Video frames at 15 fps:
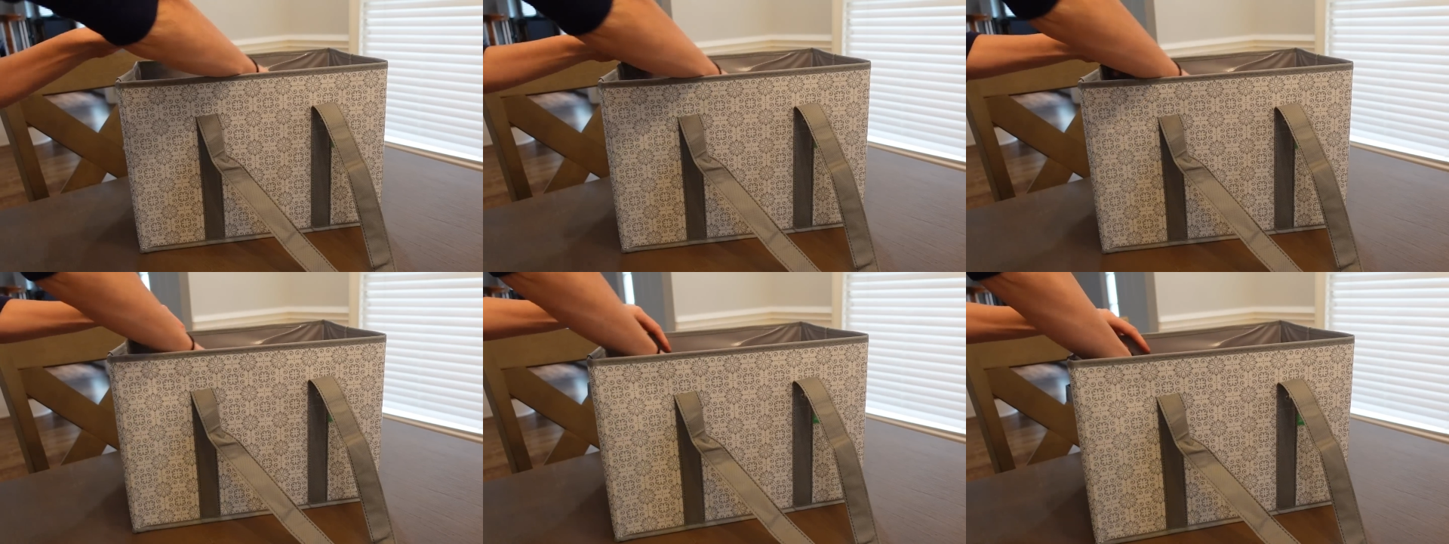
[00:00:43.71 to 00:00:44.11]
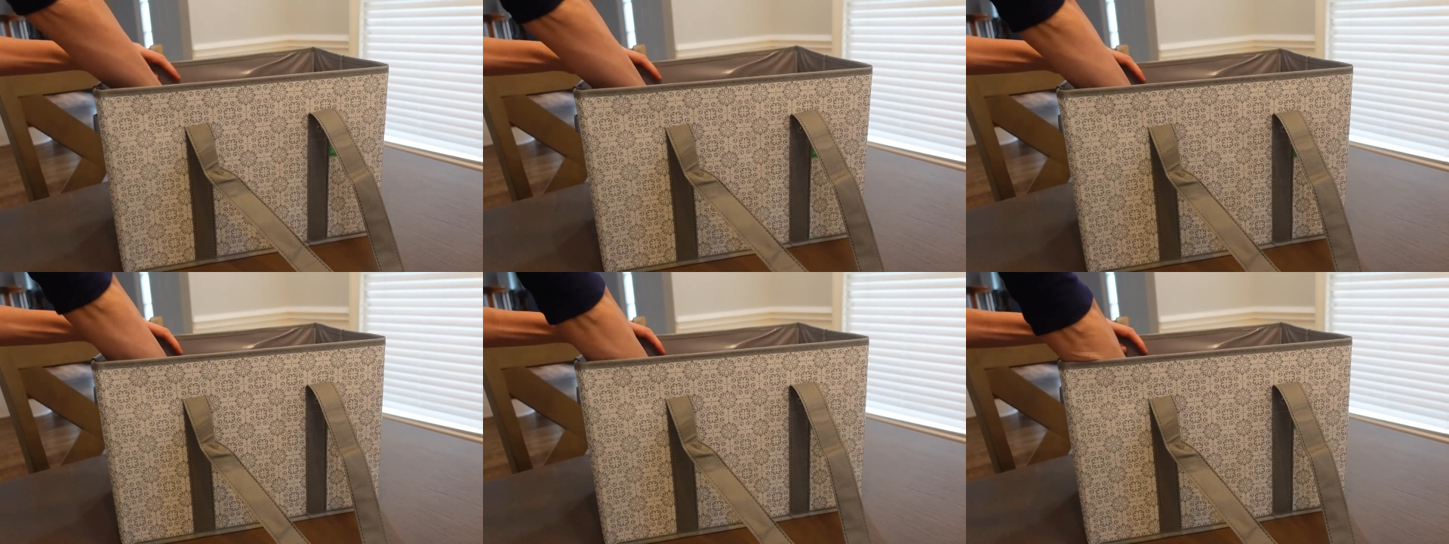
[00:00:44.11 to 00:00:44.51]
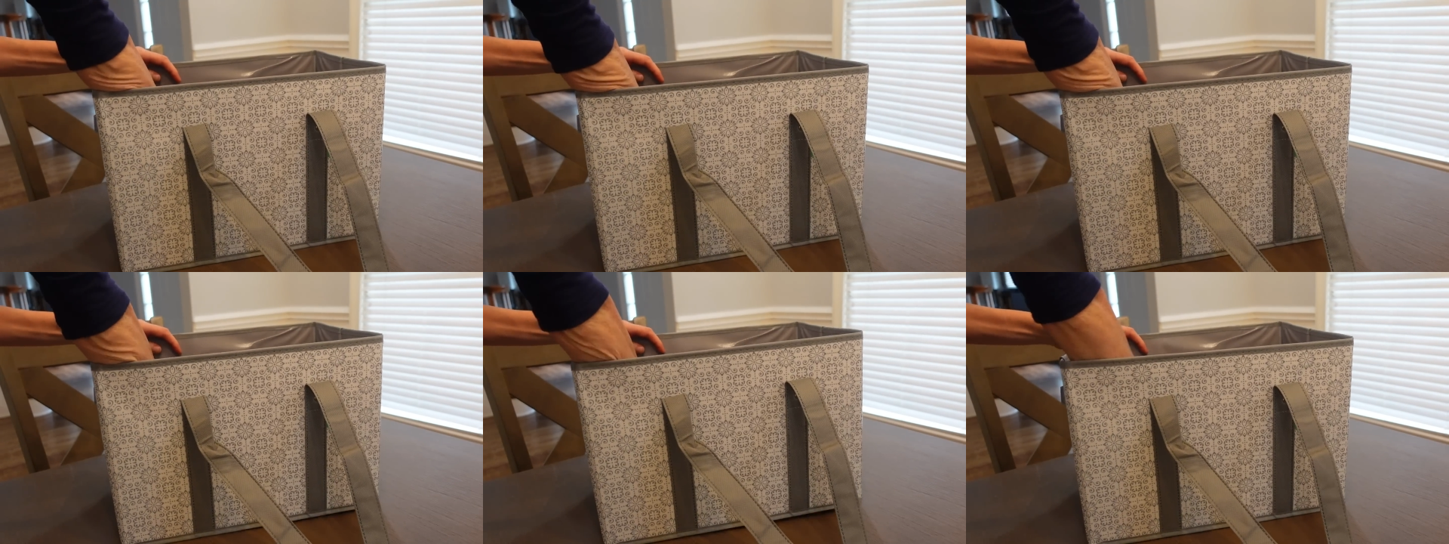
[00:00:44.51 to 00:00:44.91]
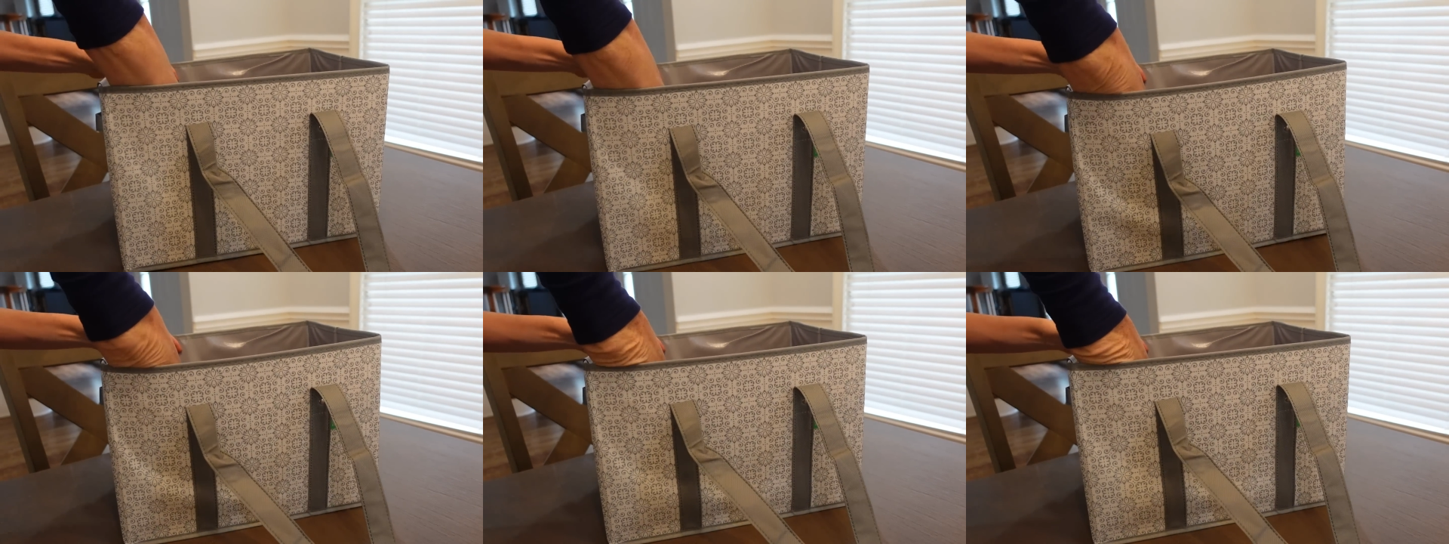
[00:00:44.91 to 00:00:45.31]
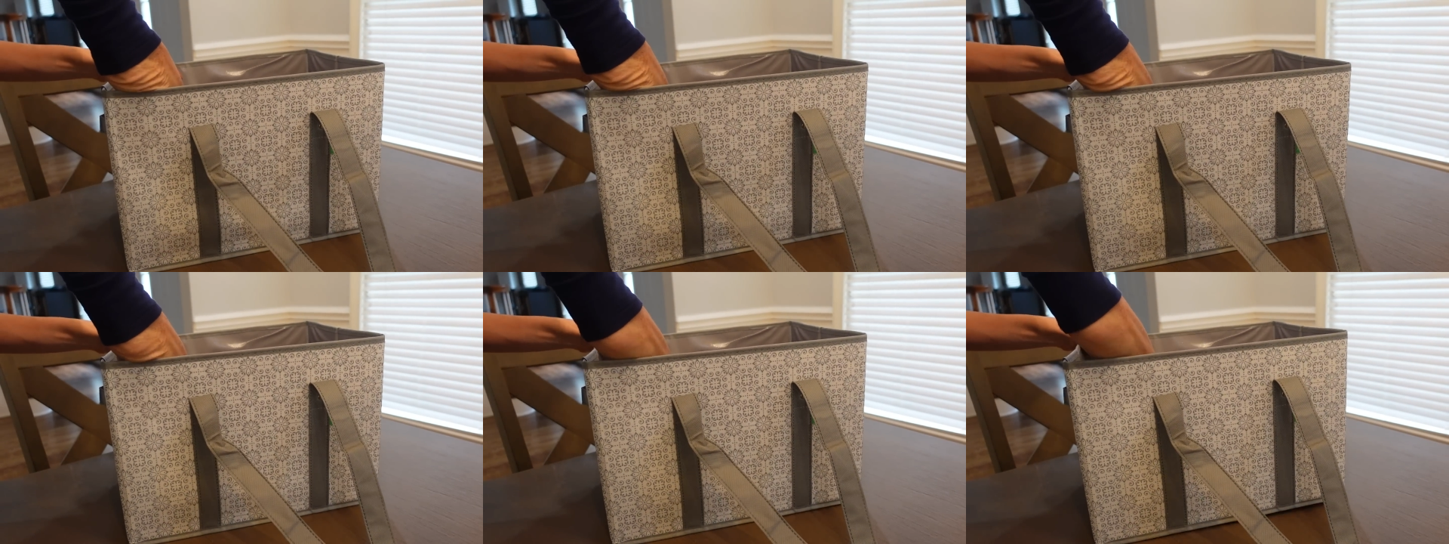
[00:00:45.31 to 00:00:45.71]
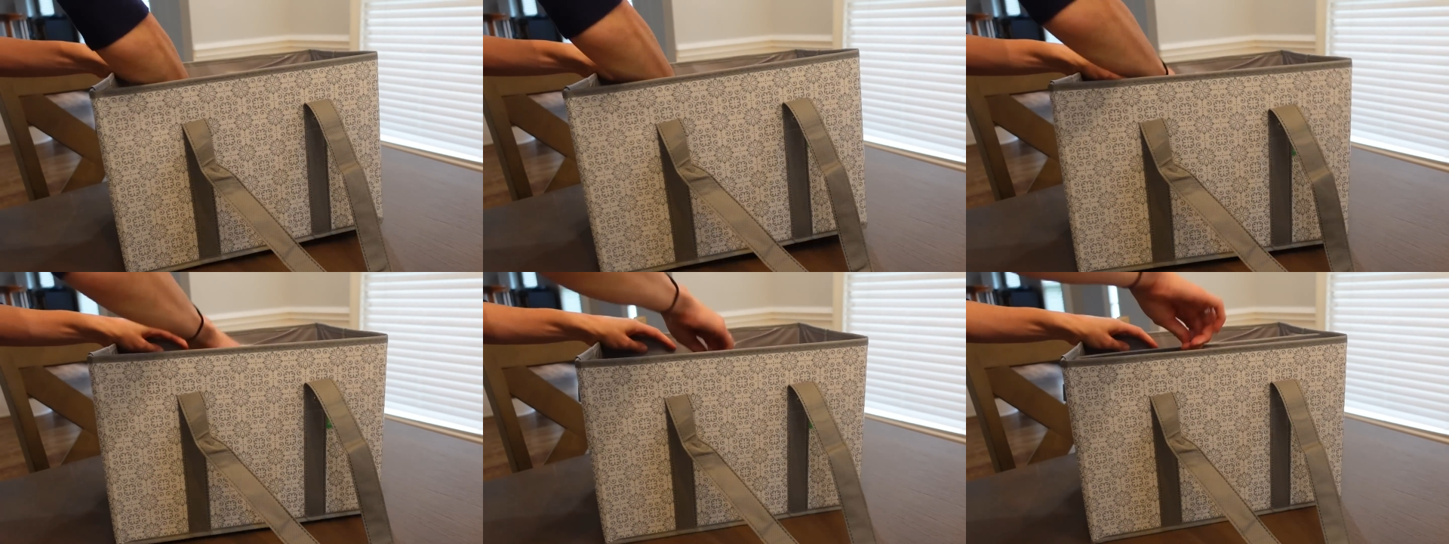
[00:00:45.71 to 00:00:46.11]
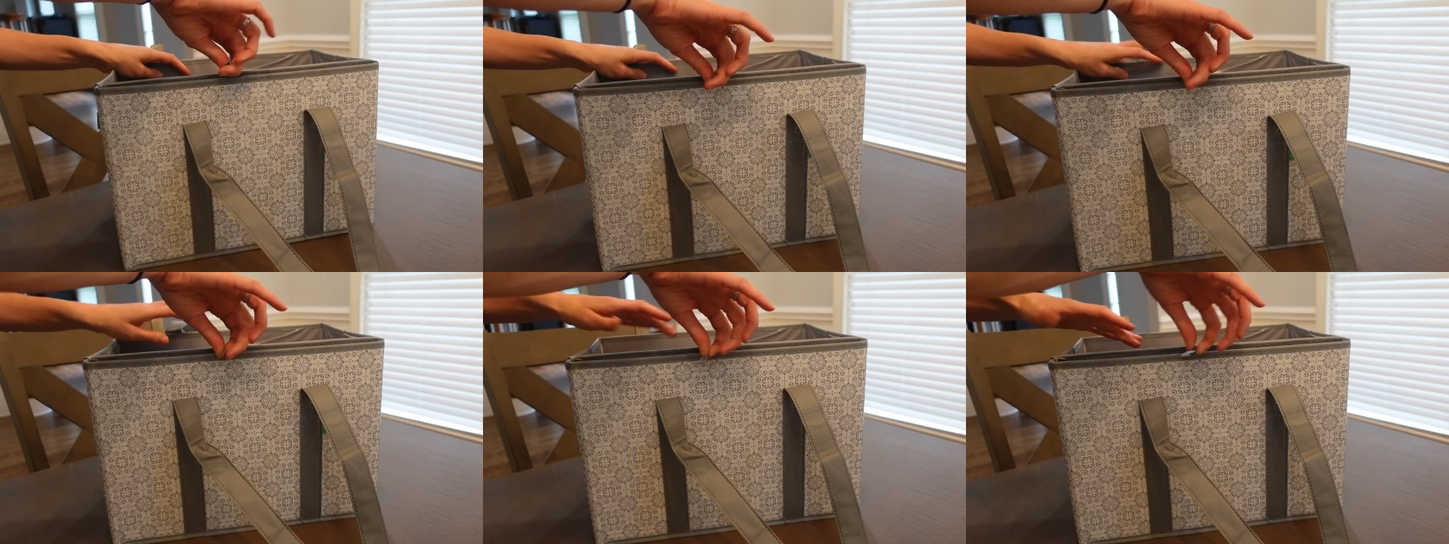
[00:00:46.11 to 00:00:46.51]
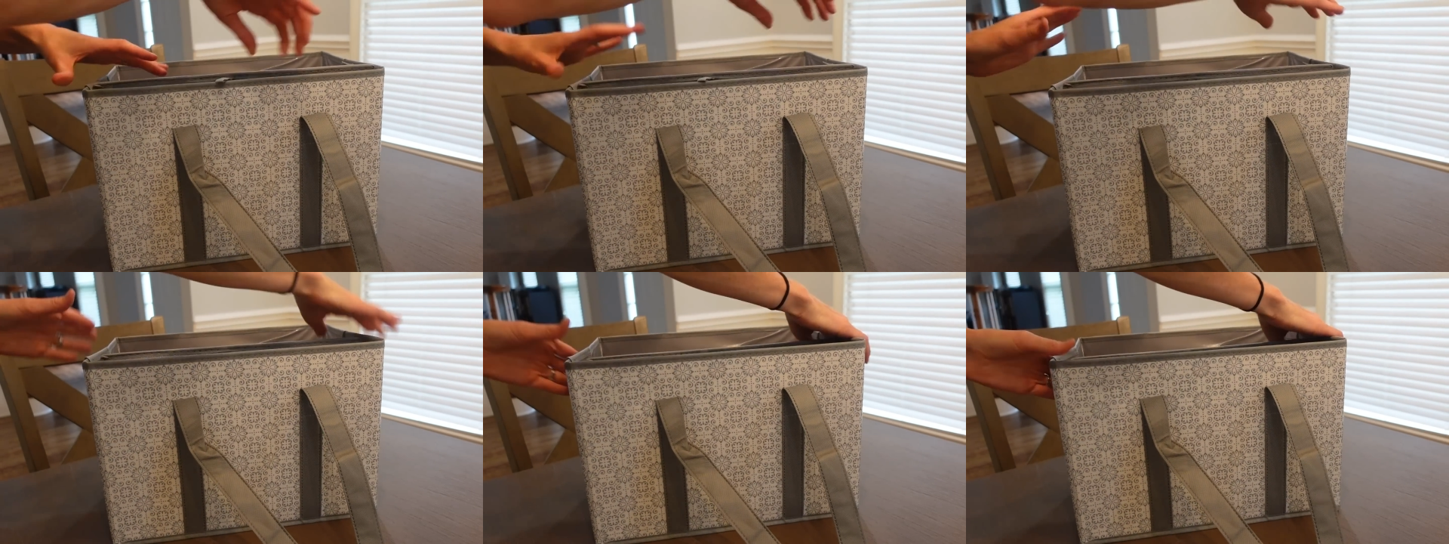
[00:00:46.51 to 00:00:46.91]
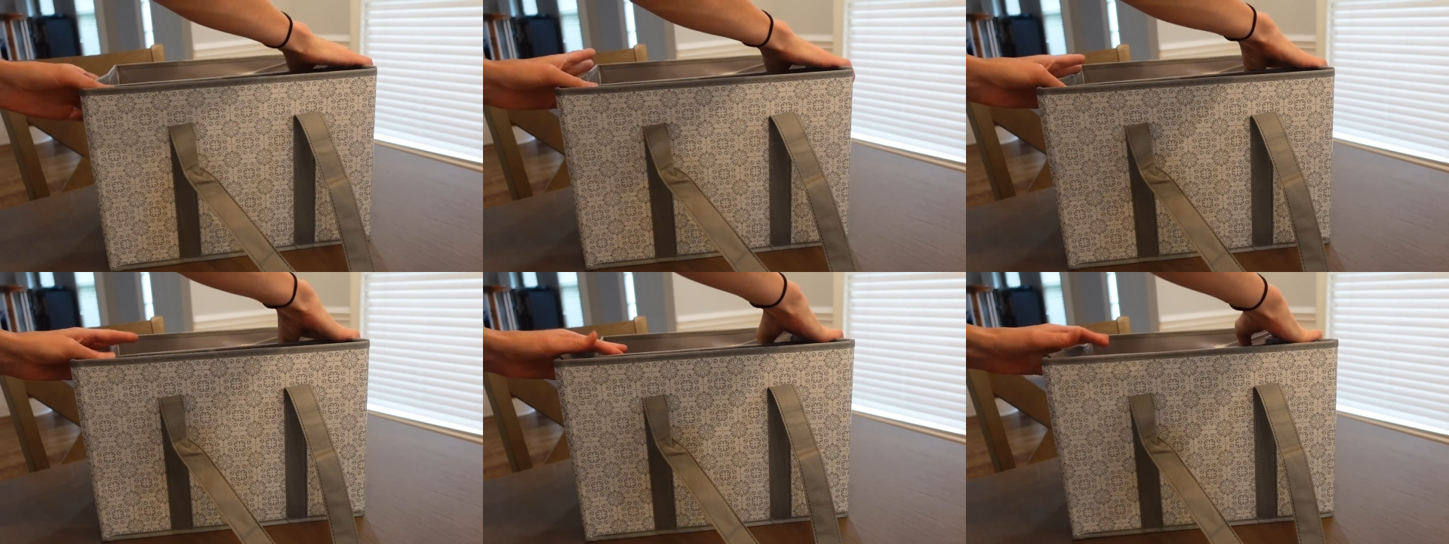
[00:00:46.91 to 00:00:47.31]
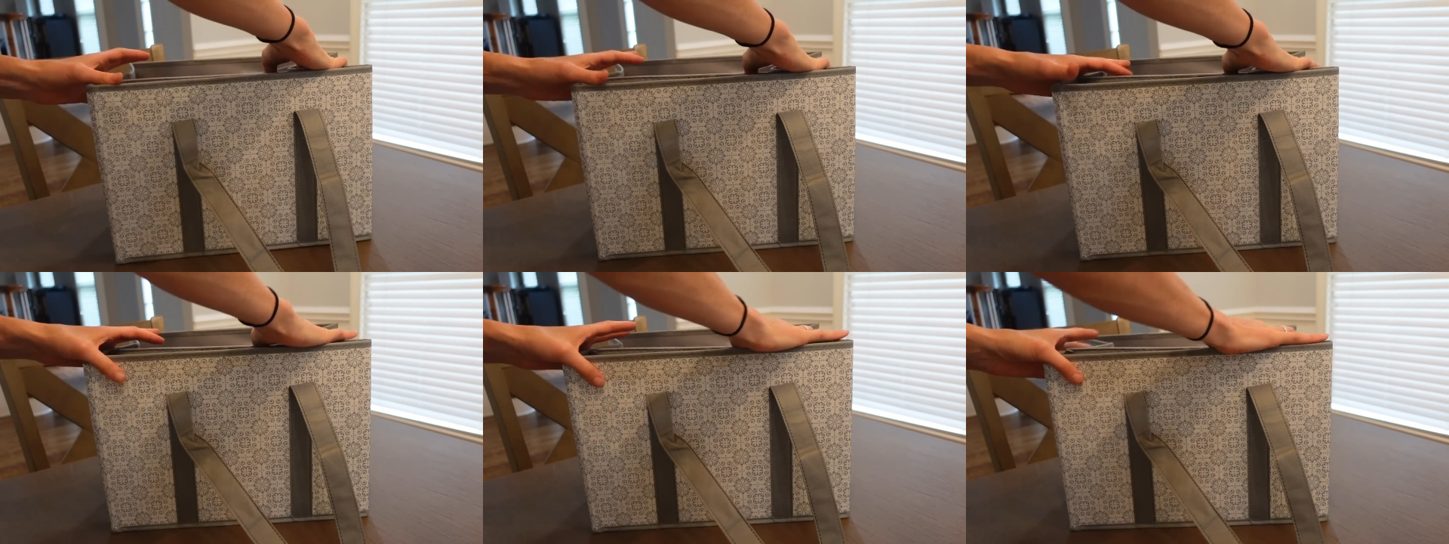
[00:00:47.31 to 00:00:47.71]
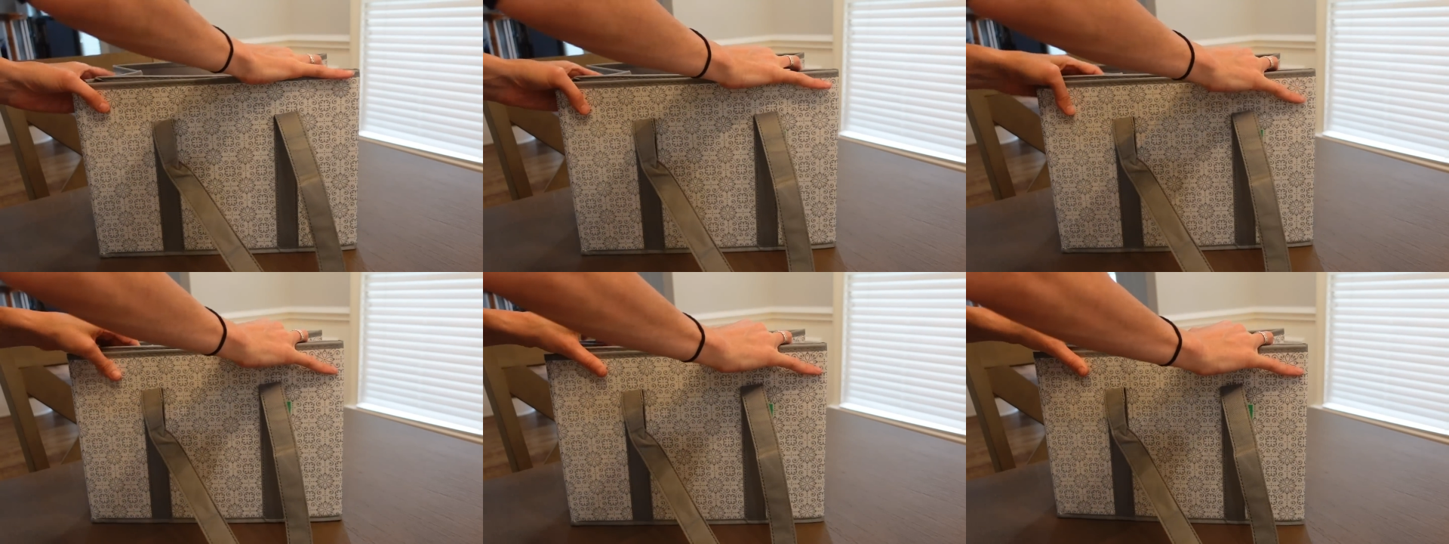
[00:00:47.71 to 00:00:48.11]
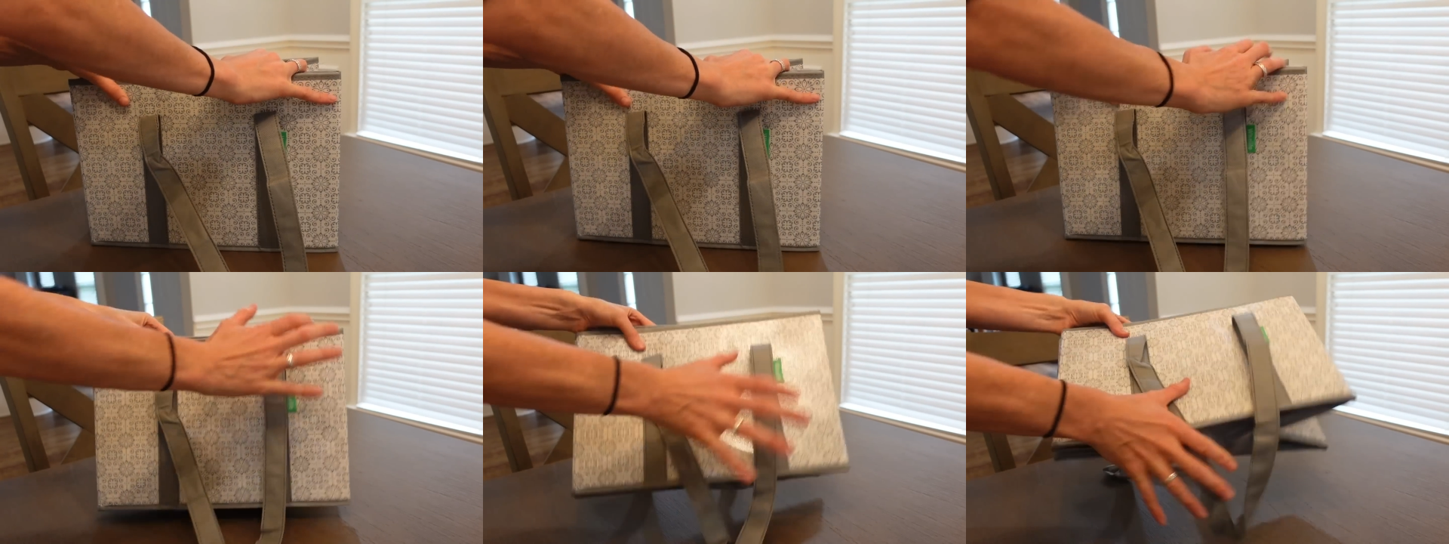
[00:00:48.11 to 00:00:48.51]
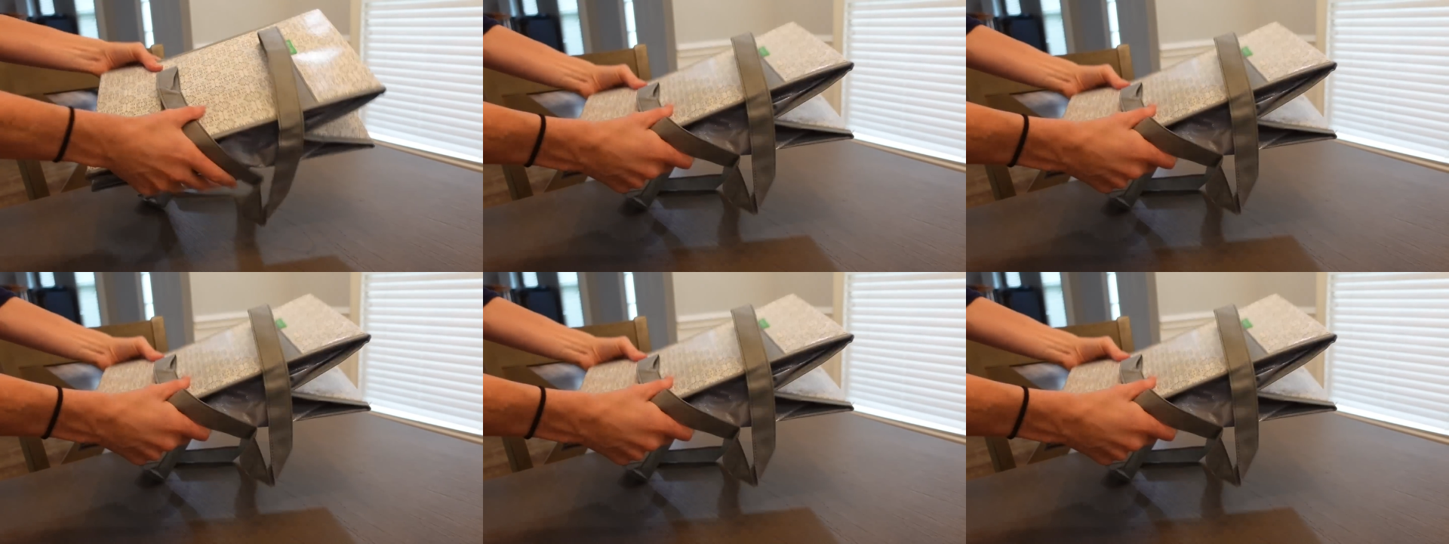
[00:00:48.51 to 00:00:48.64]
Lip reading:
[unreadable: no face in view]